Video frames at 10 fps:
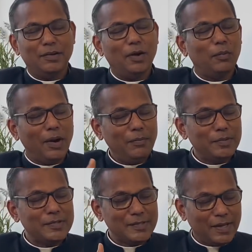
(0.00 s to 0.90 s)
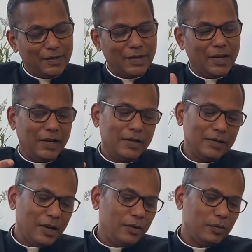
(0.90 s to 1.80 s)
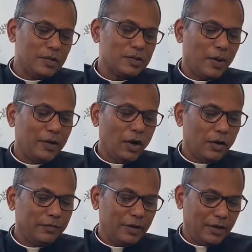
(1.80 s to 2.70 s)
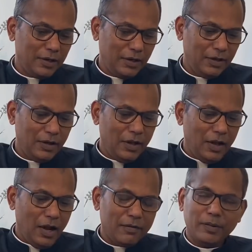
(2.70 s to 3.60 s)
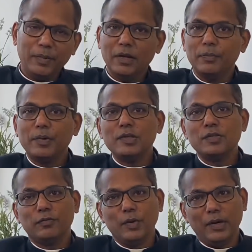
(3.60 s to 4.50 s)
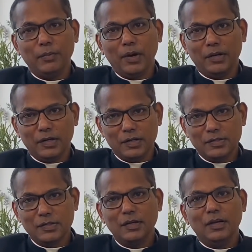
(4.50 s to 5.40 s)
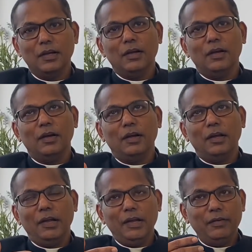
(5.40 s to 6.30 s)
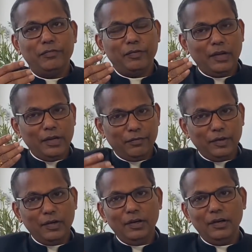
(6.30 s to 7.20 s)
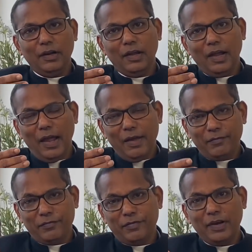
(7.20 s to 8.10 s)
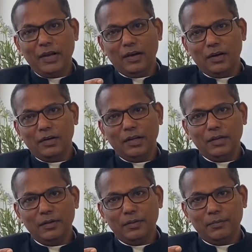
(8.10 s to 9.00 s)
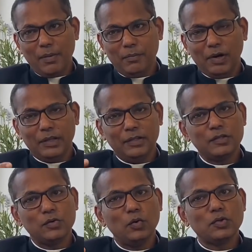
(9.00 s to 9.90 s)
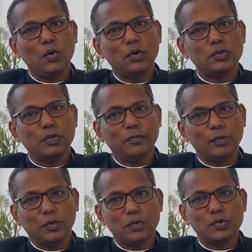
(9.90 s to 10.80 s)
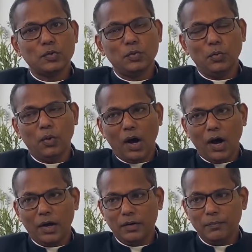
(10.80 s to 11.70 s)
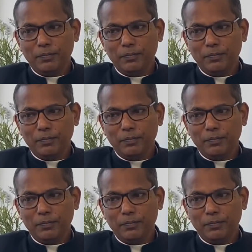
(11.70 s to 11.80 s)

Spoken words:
Now, 1%, and I can tell you this quite confidently, after being a priest of 21 years, if even every earning member, and this goes also for those who are